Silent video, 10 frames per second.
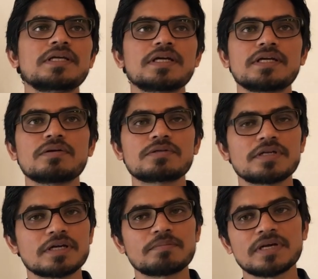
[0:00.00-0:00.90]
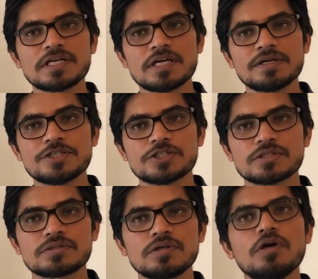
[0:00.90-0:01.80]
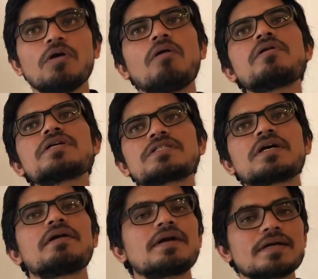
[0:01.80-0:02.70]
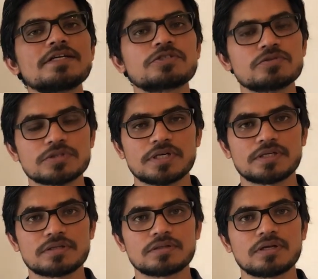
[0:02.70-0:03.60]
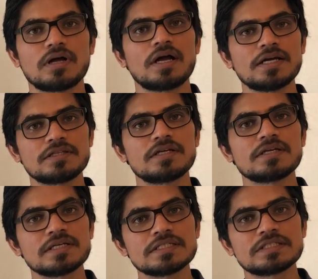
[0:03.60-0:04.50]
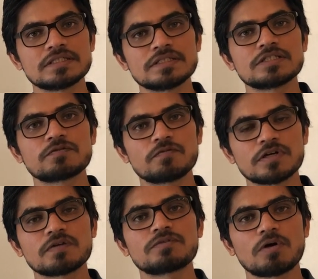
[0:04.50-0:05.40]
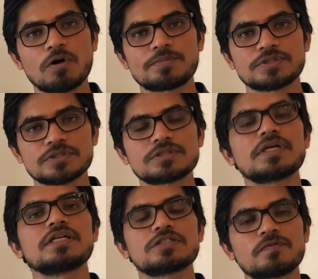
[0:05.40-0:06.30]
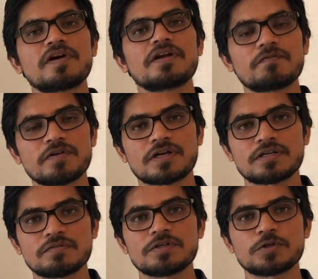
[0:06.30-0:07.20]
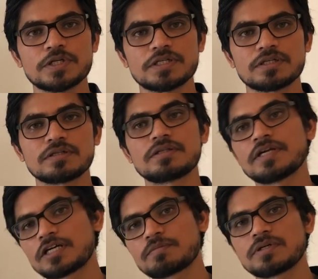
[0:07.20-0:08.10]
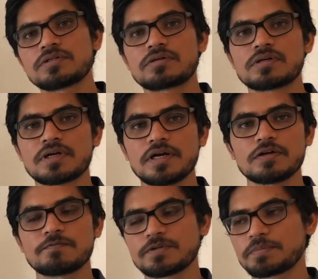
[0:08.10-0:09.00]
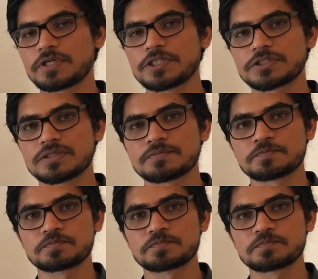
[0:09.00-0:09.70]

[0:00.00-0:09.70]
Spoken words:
he cannot take medication or he's currently suicidal, I think ECT is one of the options and is very effective in treating that particular kind of depression.